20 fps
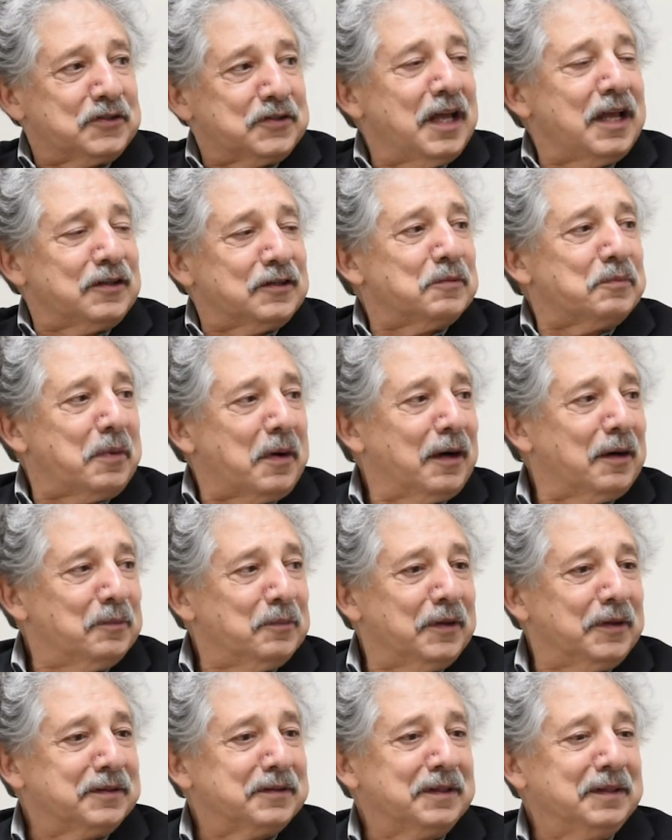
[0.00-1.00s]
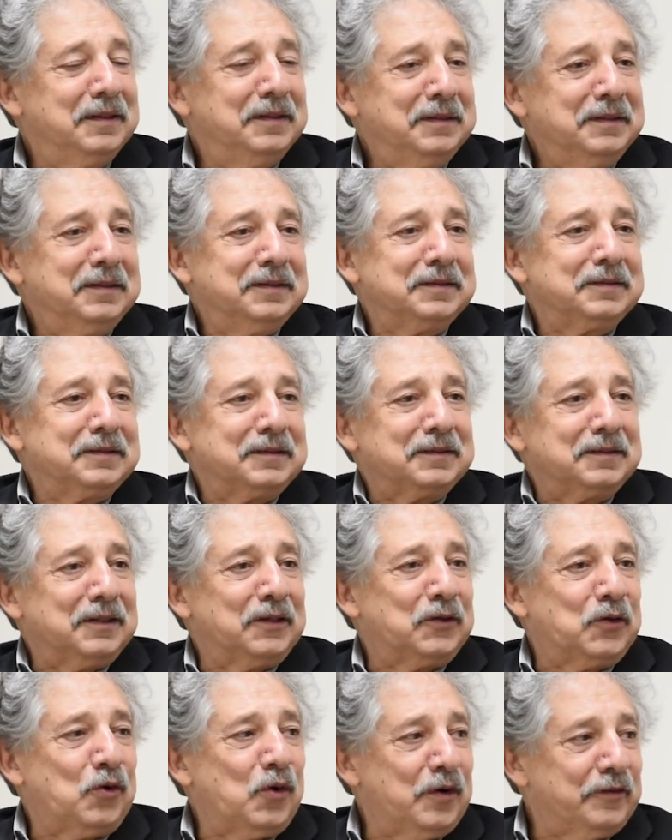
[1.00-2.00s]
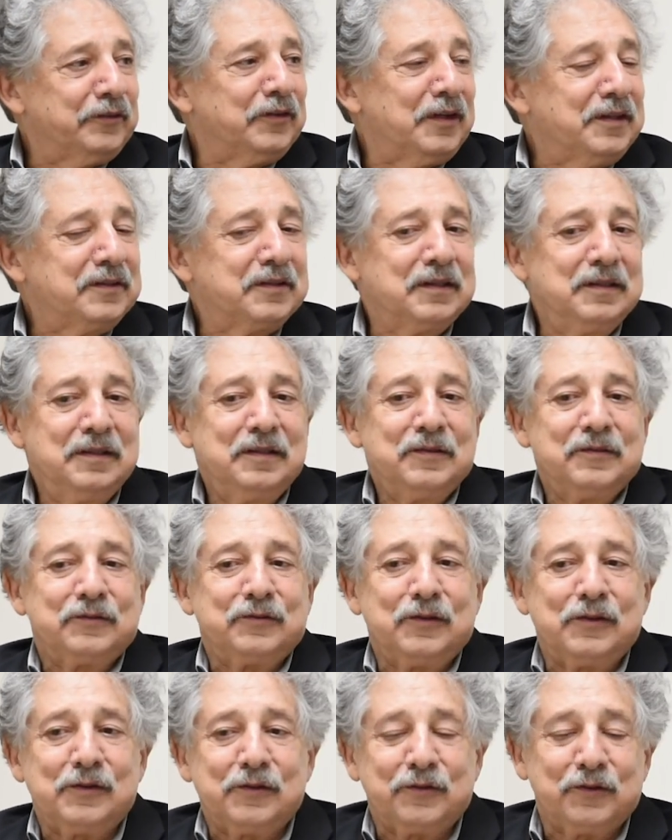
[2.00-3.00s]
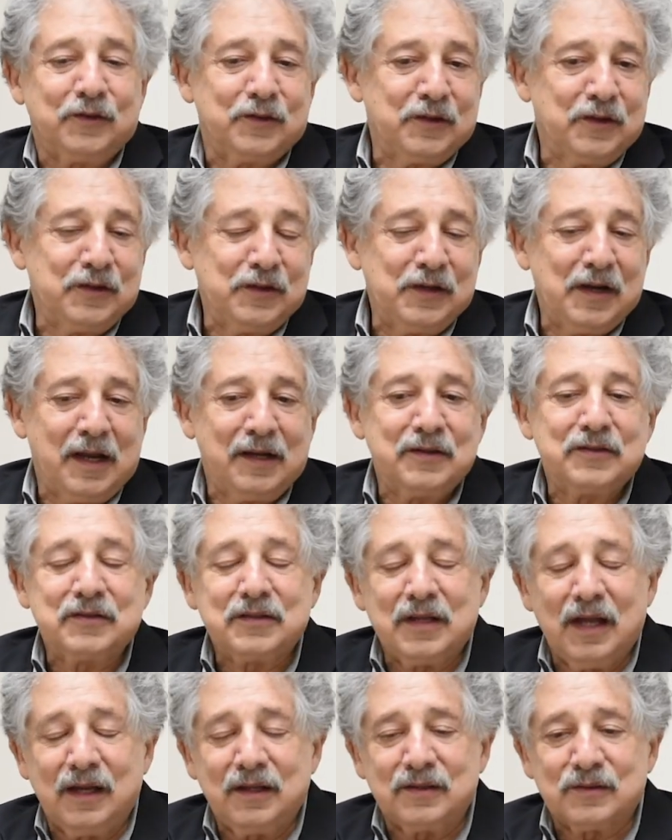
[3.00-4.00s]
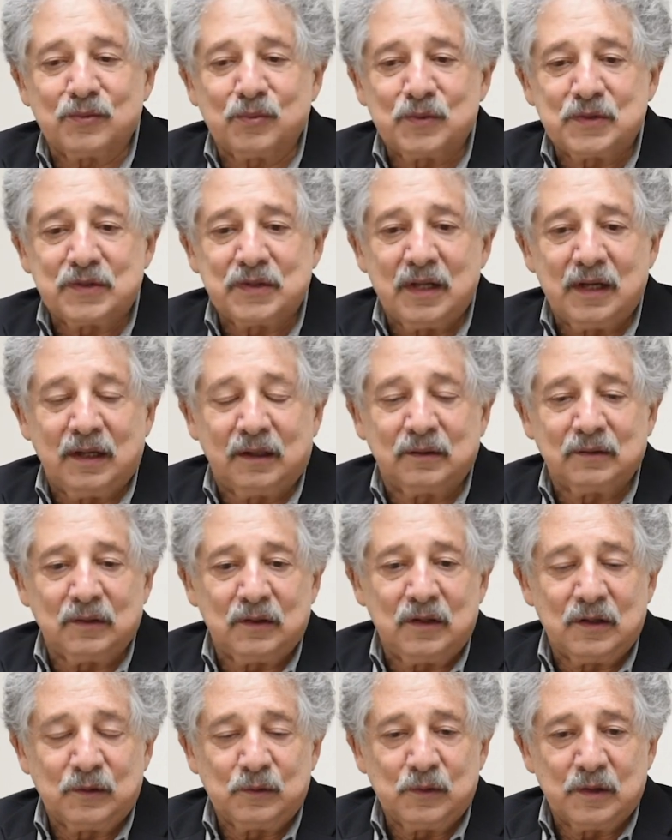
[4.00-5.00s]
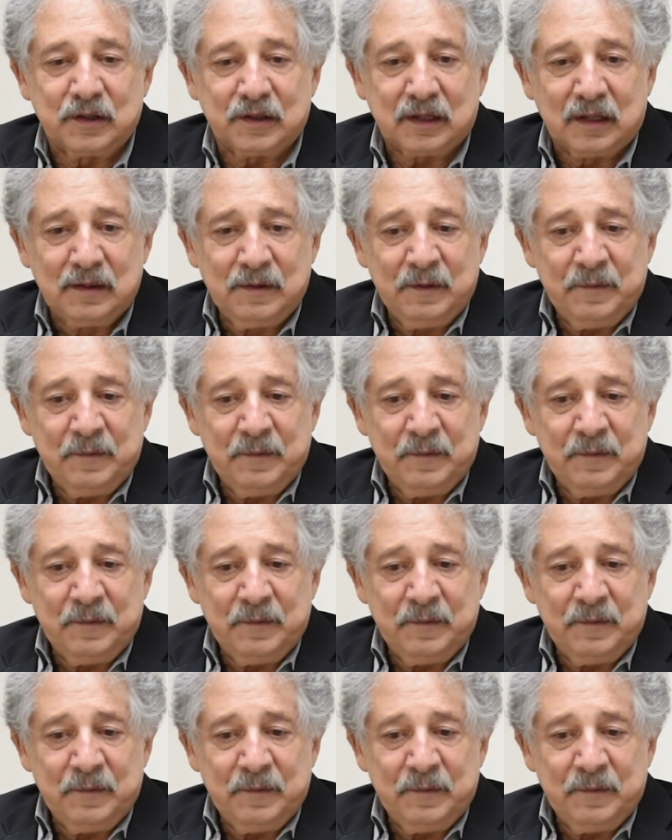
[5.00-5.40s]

State Department equivalent for the United States, was there along with